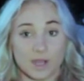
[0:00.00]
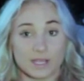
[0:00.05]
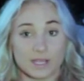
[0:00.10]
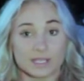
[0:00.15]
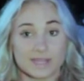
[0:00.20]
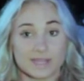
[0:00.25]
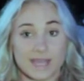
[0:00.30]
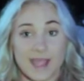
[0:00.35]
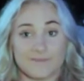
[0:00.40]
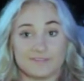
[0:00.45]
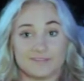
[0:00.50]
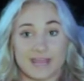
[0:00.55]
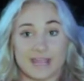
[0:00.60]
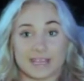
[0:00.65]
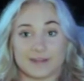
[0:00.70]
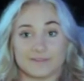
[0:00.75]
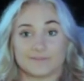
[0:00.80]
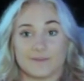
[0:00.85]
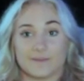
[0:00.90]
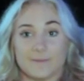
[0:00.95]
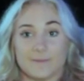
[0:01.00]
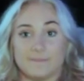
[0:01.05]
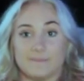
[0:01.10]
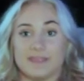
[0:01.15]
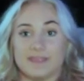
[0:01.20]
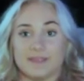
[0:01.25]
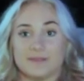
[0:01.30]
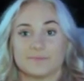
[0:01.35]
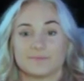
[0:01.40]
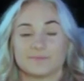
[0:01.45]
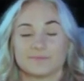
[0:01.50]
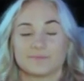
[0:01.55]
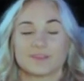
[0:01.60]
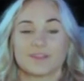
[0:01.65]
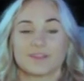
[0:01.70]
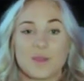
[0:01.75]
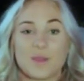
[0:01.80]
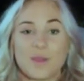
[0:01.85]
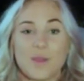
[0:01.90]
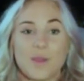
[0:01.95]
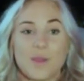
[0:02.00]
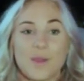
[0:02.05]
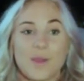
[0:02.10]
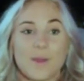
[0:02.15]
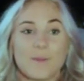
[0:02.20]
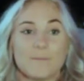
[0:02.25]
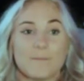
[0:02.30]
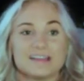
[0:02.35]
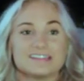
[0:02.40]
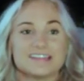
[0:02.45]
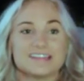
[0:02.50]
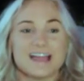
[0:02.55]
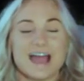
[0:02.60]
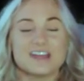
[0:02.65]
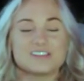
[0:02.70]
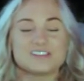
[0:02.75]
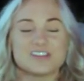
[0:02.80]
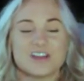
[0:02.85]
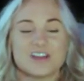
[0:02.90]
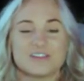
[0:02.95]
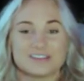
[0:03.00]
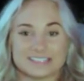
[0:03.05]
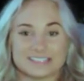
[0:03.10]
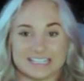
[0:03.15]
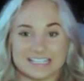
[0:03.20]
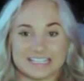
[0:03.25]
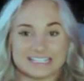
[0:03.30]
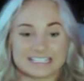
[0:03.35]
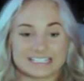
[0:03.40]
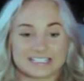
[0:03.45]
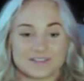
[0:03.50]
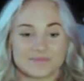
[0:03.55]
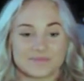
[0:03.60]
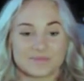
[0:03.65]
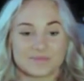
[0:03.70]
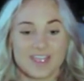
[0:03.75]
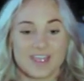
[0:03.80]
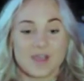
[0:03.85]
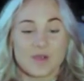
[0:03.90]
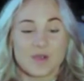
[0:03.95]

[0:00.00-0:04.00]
what could they have taken from me? My dad notices